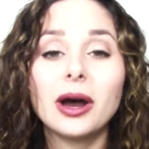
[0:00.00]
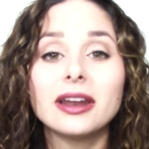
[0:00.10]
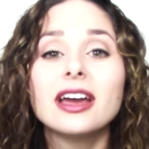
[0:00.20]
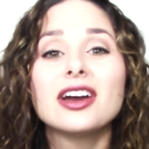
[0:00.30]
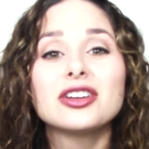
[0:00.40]

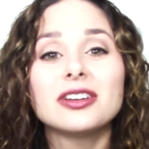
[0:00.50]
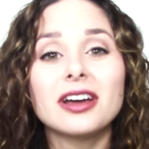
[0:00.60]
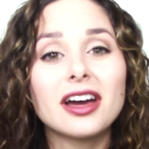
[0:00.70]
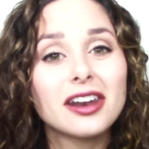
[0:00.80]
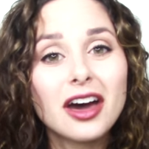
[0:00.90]
But
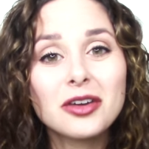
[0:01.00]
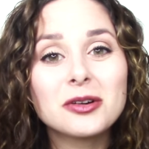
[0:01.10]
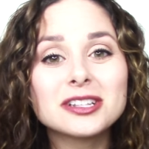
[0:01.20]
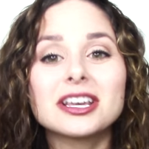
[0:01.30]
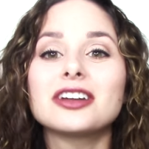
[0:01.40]
in other
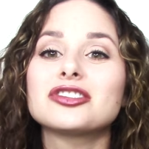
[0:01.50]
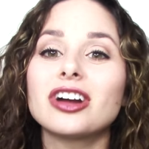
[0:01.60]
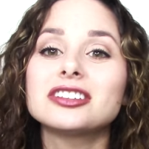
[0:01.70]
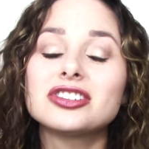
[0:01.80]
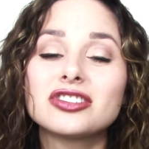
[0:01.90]
words,
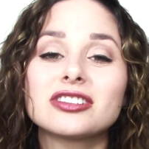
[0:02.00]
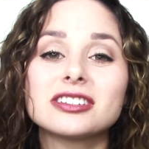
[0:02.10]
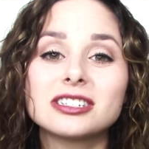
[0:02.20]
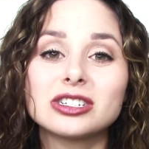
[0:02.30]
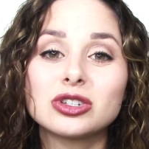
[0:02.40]
trust your
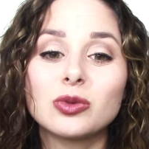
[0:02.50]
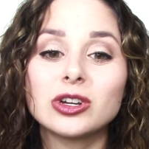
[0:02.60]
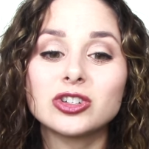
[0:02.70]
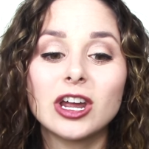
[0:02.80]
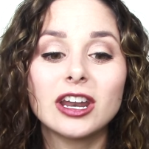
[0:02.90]
nurse's
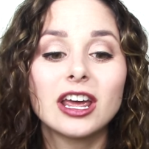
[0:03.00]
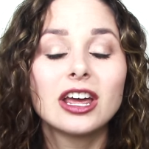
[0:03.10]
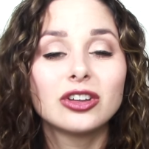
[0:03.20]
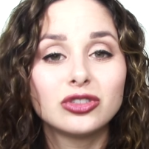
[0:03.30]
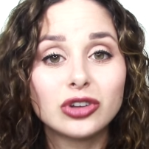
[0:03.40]
intuition.
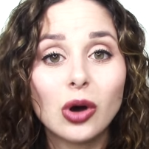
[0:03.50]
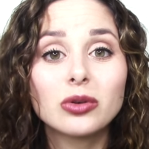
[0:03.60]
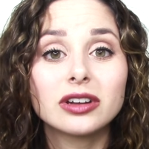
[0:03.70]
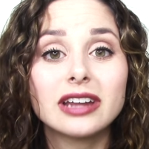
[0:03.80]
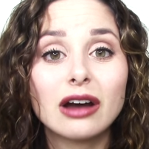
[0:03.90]

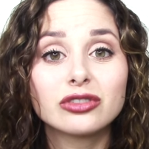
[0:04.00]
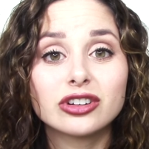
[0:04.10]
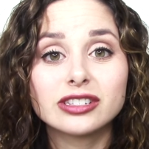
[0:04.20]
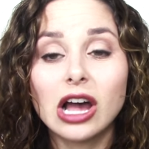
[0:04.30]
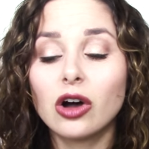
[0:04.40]
Don't doubt
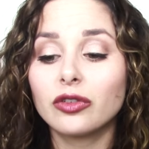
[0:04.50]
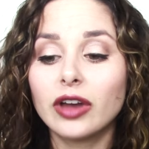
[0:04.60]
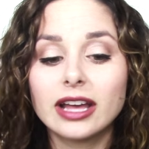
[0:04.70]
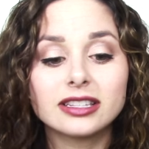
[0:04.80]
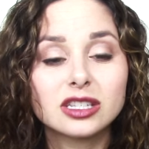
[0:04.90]
yourself
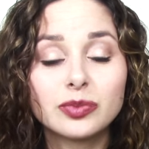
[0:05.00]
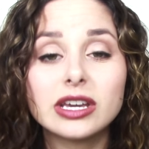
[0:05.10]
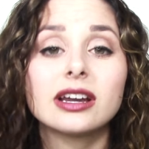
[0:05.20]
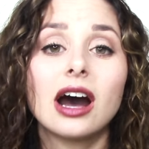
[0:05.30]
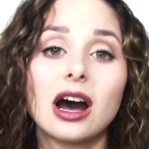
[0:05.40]
and
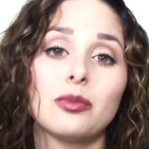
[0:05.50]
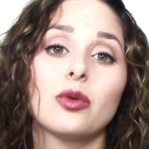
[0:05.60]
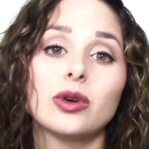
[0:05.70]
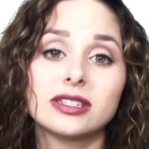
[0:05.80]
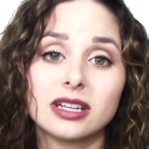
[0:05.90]
speak up
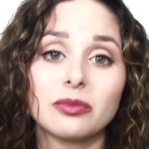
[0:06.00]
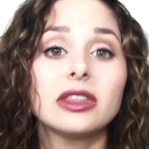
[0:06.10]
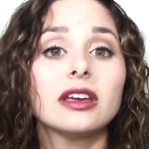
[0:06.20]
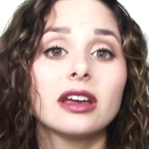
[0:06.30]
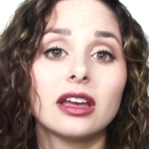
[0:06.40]
when
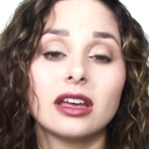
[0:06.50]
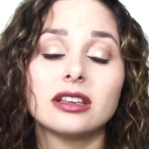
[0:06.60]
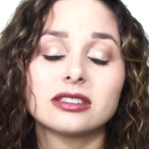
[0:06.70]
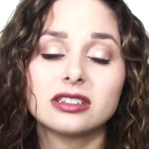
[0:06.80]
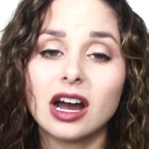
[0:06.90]
something
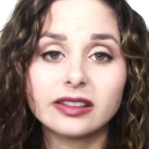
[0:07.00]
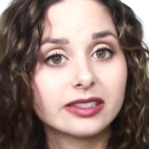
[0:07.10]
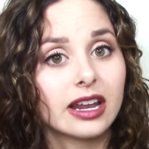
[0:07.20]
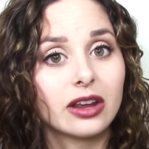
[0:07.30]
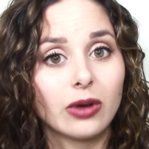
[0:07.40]
is not
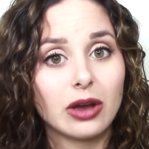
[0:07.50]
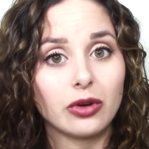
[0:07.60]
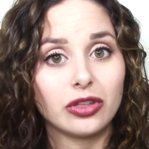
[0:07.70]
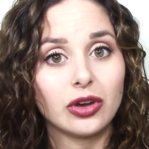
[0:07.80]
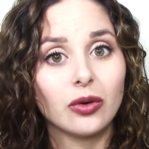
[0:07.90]
setting right
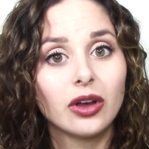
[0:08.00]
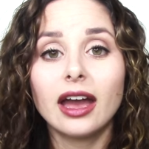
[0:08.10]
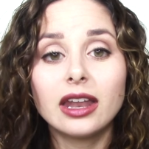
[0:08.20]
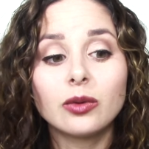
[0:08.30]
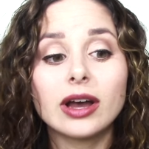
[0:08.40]
with you.
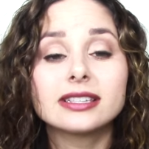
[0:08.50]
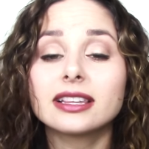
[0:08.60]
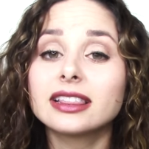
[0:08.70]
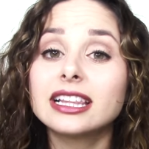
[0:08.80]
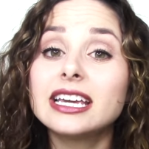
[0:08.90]
Anyways,
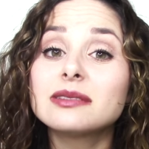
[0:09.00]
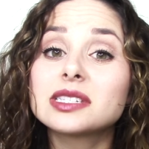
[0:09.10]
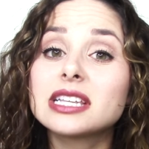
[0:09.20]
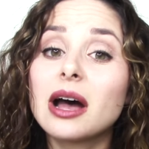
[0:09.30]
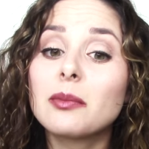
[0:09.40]
leave
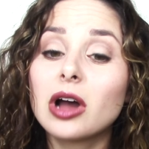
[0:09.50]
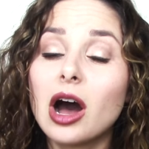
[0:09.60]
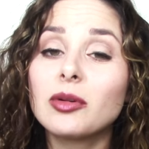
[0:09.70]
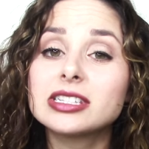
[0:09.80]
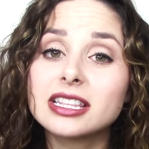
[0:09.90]
some
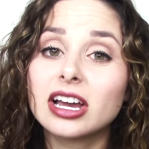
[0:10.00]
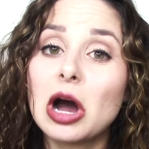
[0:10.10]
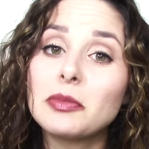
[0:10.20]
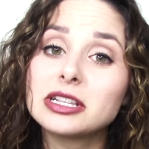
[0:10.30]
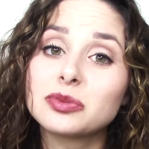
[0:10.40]
comments in the
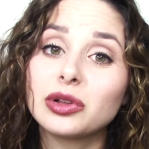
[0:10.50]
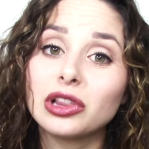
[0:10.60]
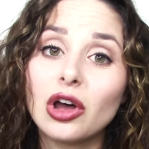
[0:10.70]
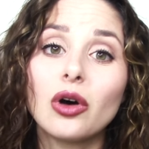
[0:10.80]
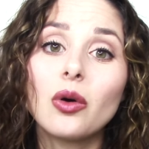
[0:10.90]
comments
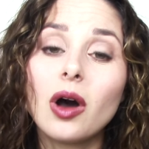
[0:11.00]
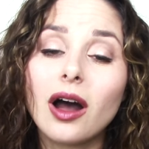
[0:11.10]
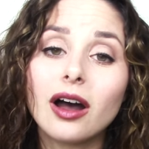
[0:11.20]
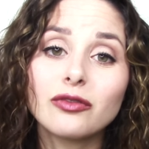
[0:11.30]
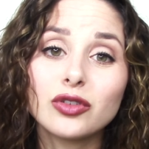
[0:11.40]
below
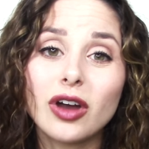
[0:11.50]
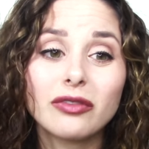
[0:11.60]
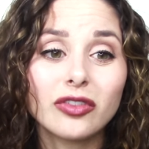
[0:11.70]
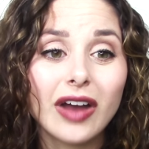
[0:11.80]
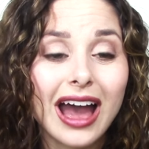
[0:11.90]
if you
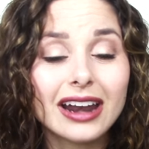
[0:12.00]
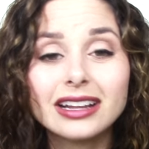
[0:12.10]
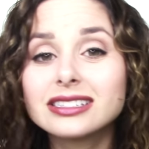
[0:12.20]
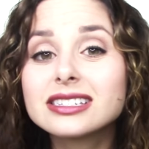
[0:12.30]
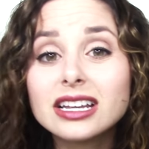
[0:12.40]
ever had an
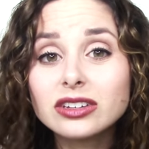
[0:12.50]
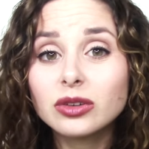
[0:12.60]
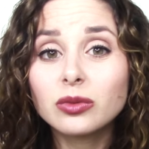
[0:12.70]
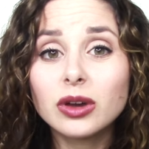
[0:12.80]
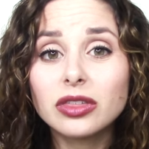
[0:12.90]
instant
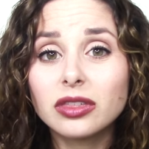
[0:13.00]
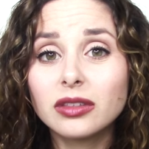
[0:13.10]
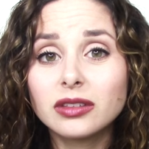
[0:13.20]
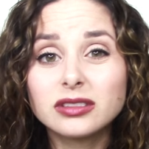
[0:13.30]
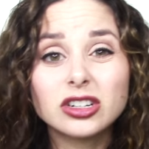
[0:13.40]
with
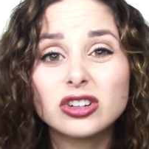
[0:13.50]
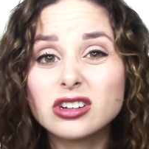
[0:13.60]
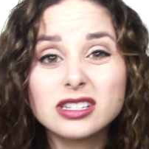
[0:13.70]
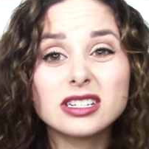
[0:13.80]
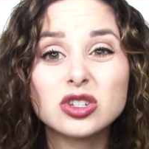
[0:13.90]
your
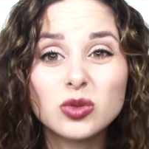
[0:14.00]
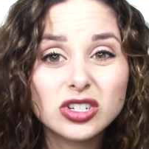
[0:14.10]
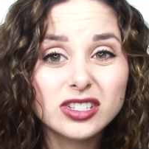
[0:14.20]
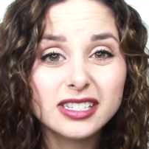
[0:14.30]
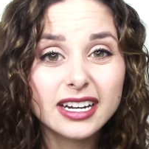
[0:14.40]
nurse's
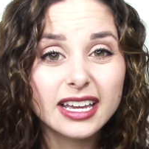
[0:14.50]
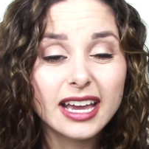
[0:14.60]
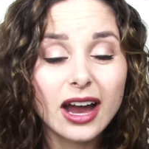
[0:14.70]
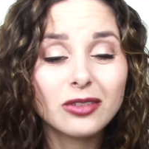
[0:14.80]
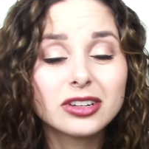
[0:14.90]
intuition
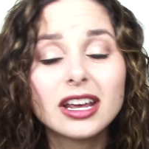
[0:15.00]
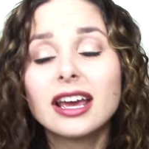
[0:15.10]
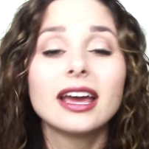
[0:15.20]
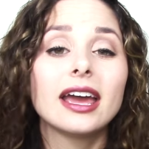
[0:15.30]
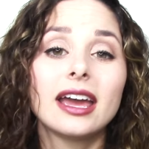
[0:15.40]
sticking out
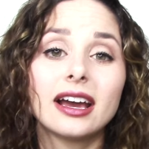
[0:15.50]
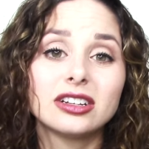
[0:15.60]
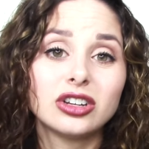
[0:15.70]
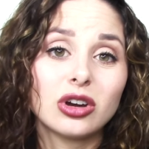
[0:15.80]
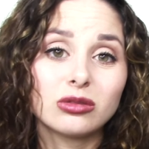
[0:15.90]

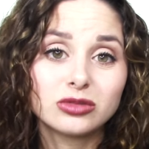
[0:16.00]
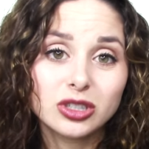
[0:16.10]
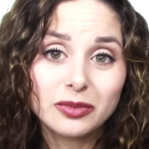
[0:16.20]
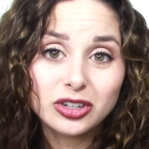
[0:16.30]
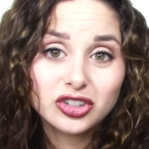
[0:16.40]
and, you know,
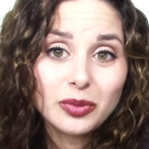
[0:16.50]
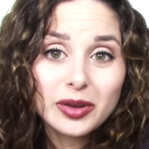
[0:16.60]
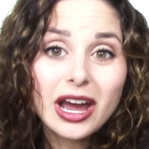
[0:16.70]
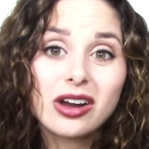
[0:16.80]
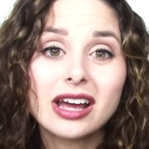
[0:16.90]
something
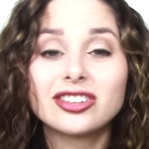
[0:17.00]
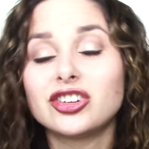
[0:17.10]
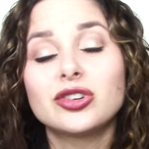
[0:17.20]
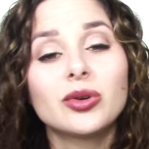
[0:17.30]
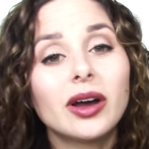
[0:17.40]
jumping out at
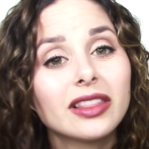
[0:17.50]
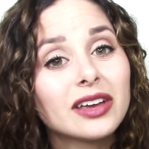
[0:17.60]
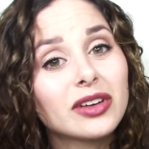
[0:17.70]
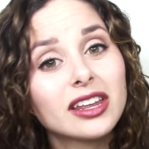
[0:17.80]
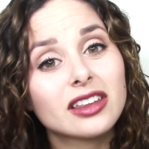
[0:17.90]
you.
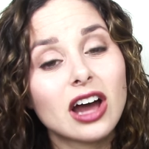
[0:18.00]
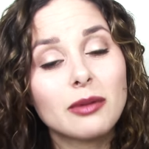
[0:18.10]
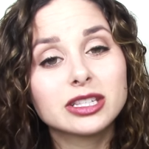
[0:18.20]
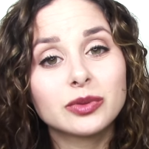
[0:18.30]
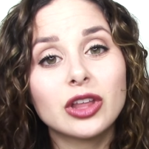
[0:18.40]
Leave it in the
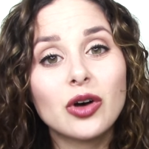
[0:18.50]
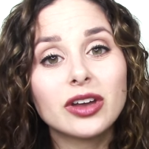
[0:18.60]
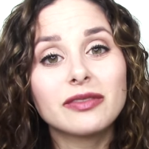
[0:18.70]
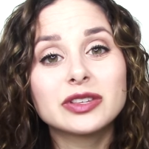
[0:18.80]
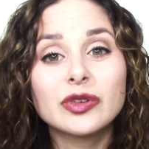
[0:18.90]
comments below.
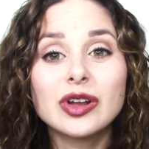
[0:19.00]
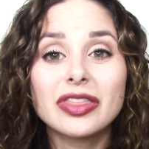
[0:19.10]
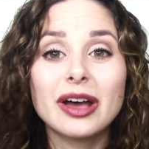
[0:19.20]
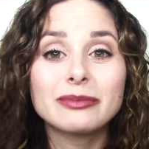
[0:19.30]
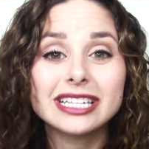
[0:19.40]
Give this video a
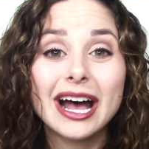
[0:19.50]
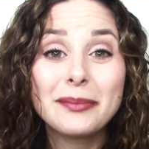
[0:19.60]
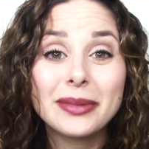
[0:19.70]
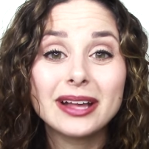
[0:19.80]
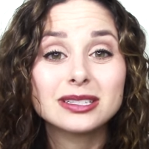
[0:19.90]
thumbs
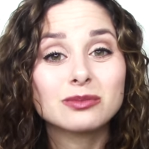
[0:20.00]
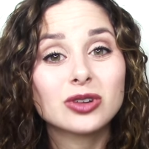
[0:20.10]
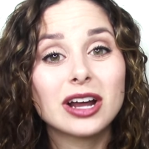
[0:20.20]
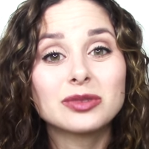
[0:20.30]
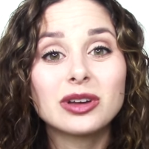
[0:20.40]
up and
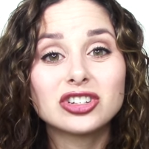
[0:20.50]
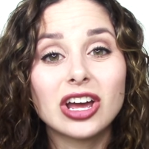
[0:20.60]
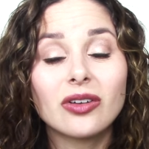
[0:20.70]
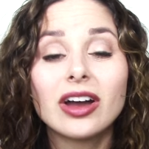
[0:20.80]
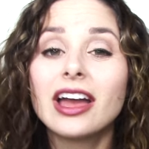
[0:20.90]
subscribe to my
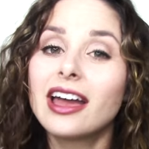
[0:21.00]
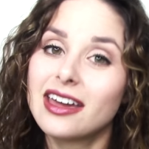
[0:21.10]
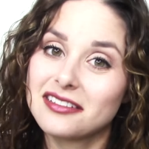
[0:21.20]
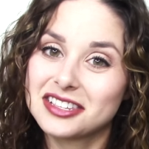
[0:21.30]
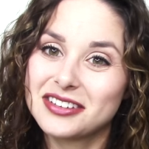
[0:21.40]
channel,
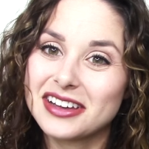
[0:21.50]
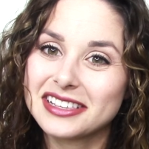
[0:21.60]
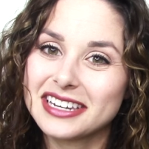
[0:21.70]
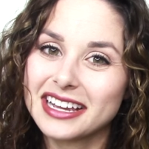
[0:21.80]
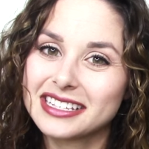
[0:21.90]
and I'll see you
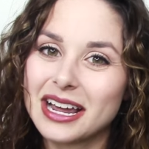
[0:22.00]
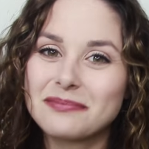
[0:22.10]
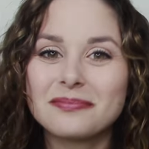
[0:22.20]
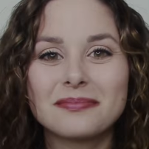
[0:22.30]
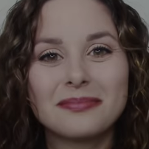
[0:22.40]
guys next
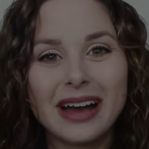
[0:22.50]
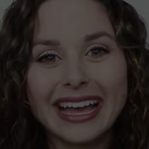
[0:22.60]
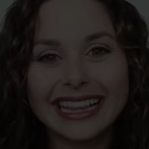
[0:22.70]
time. Bye.